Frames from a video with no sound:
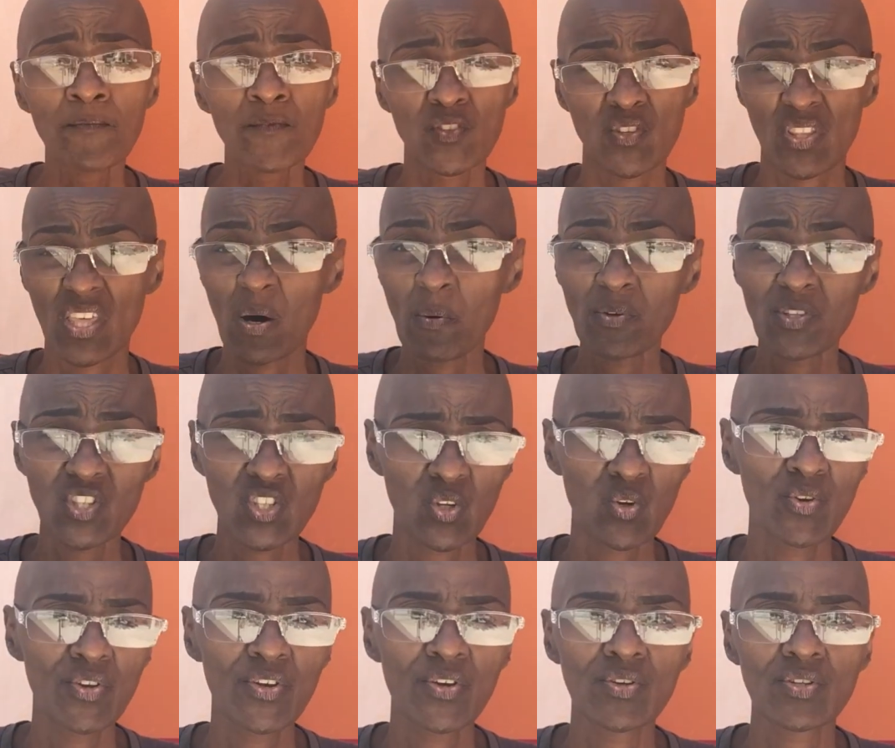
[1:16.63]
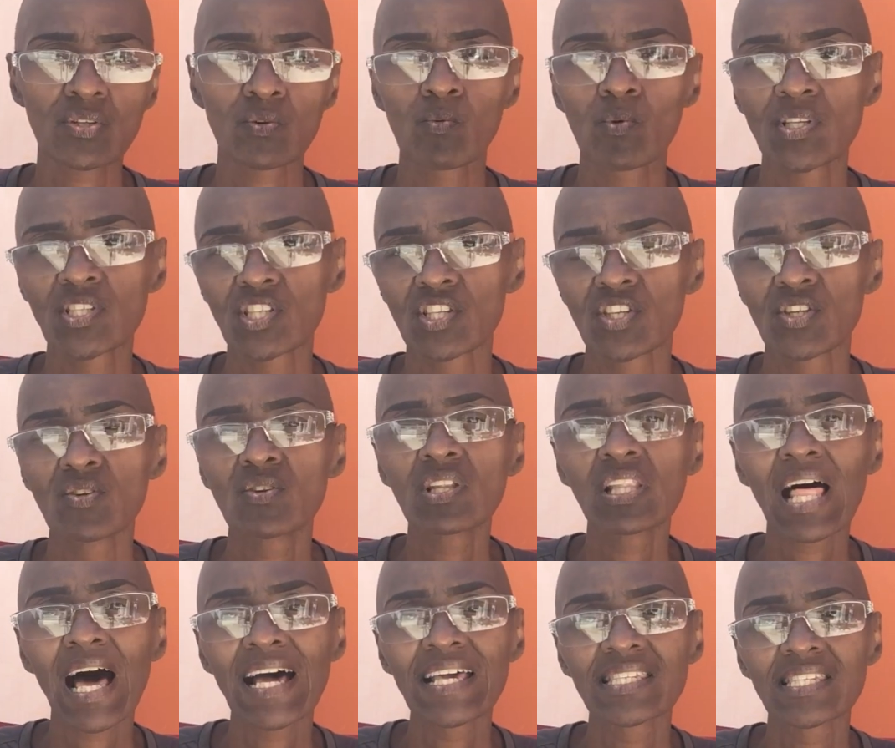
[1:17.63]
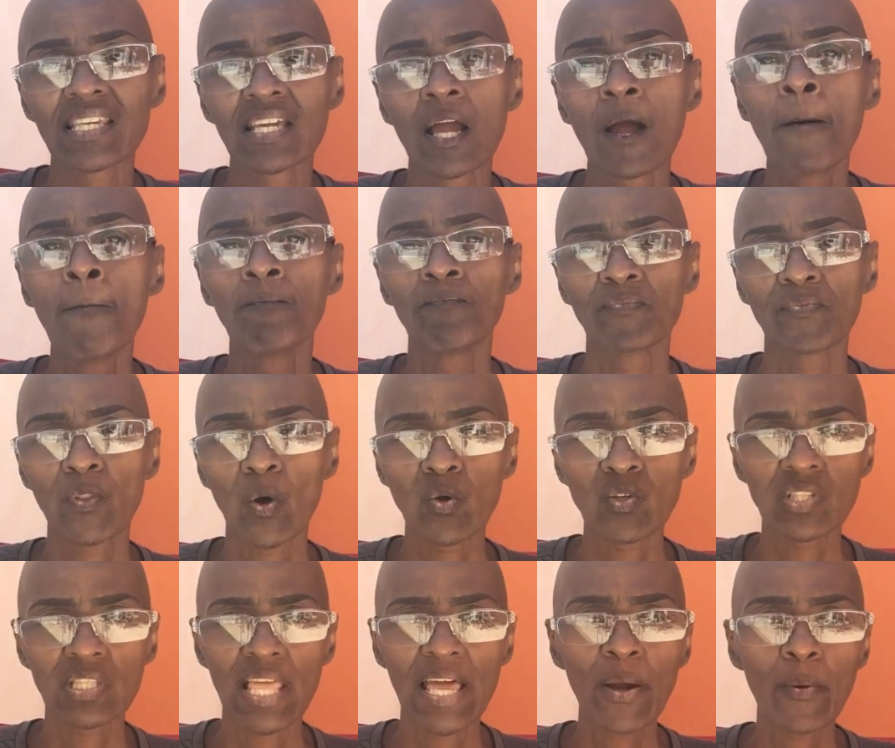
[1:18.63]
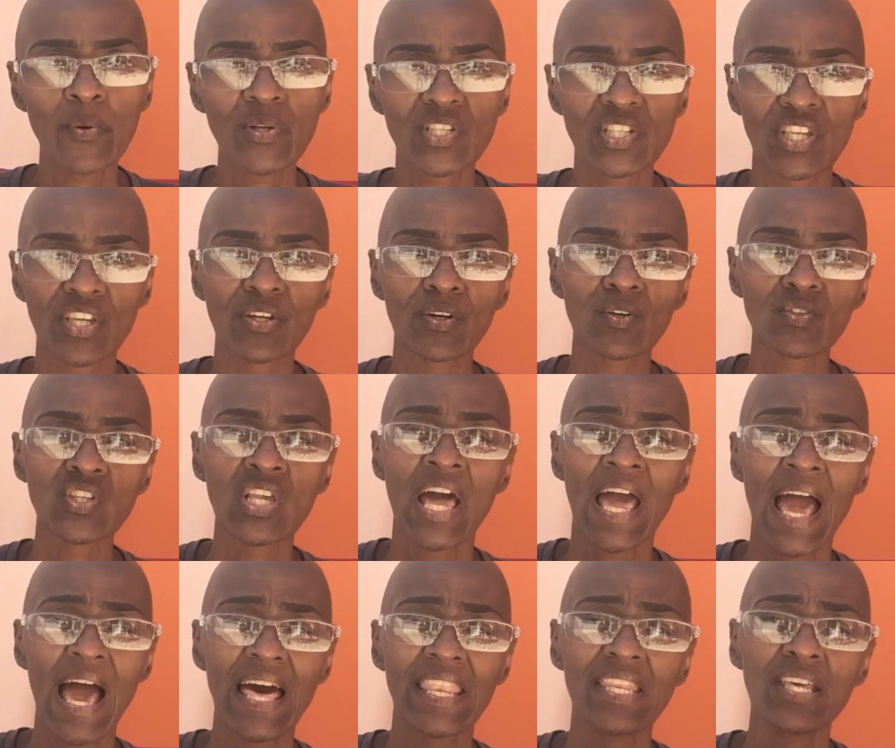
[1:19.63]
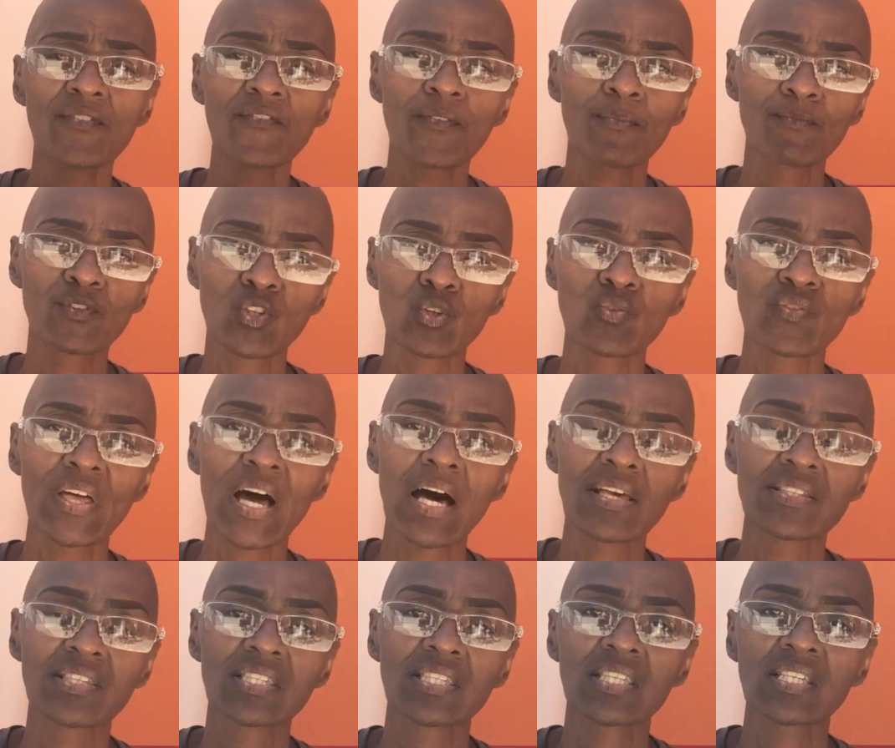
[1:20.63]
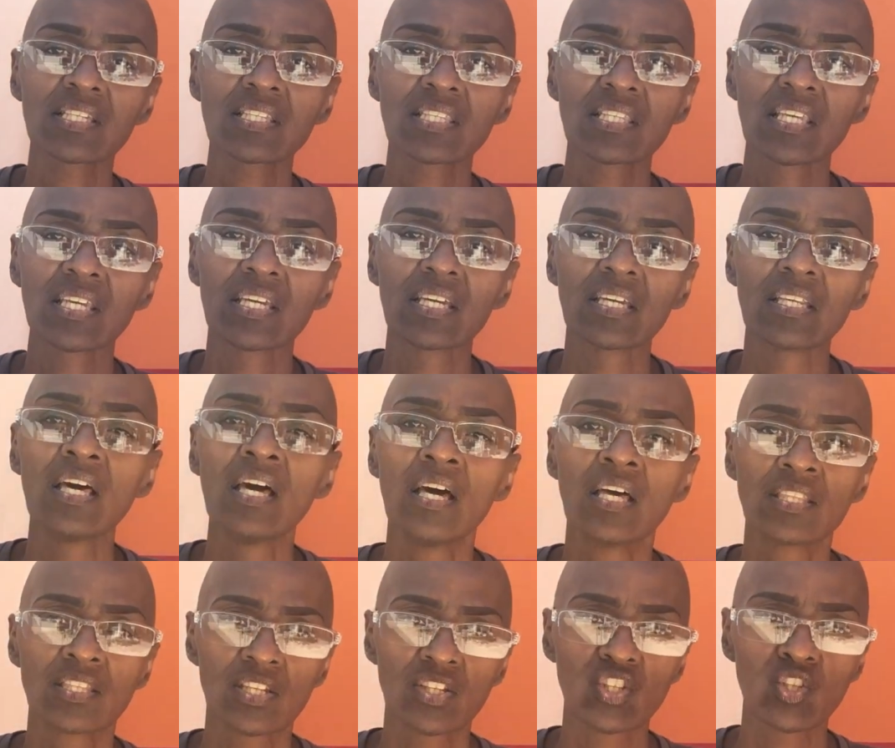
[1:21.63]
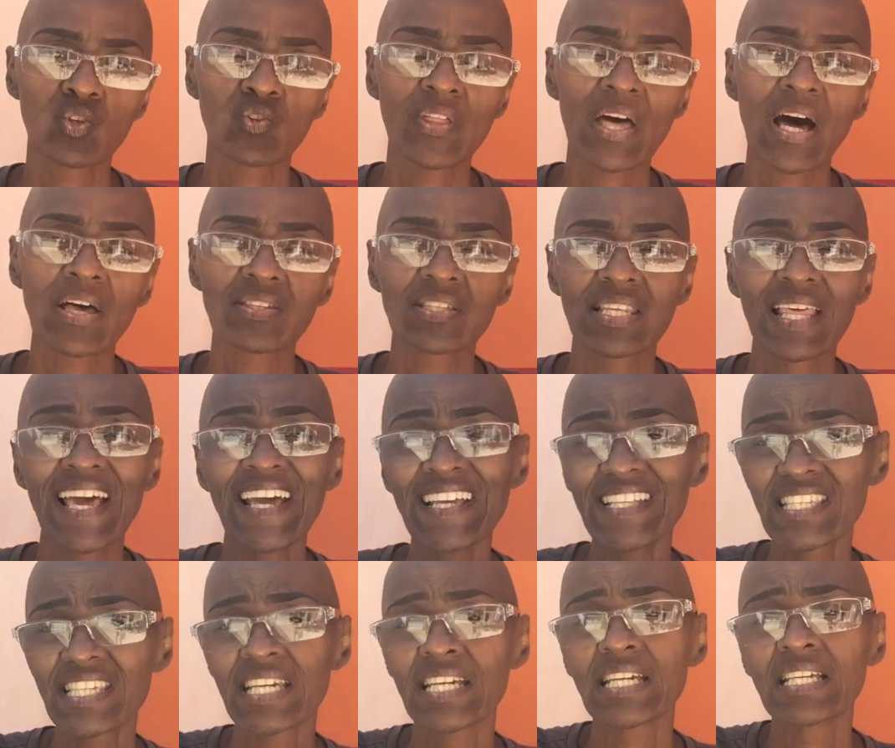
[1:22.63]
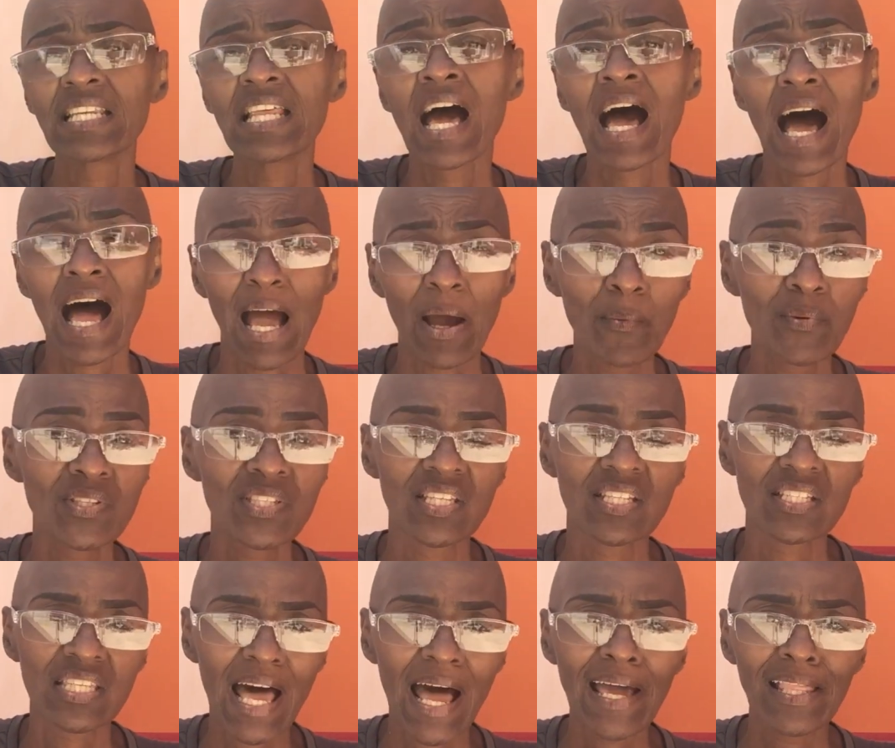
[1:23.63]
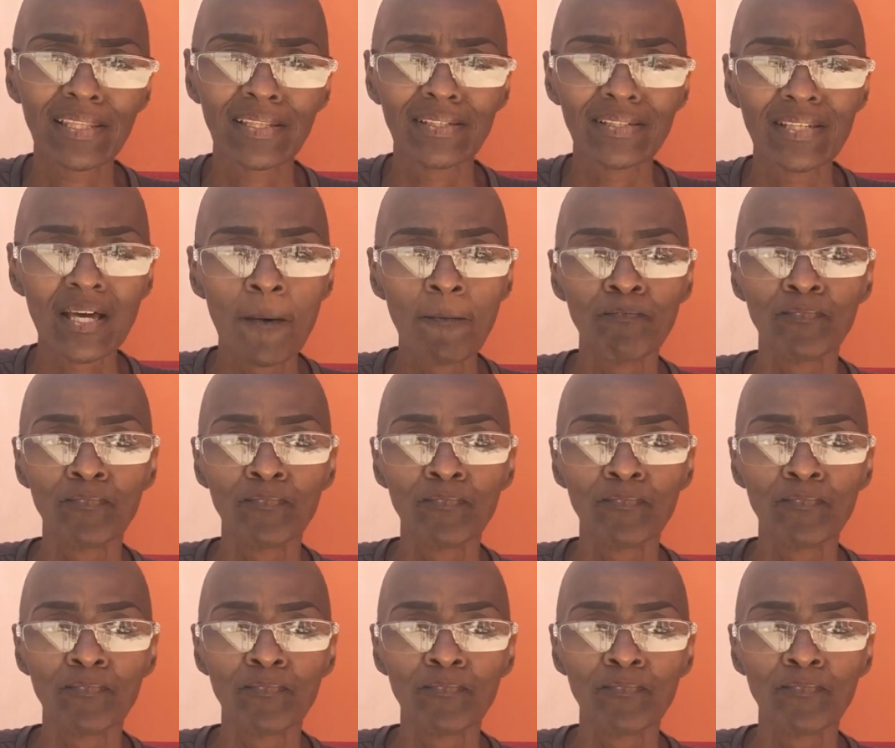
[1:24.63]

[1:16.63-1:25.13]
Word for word: So that was 2 years I wasn't utilizing those language skills. And then from 2016 to 2018, I was in Thailand.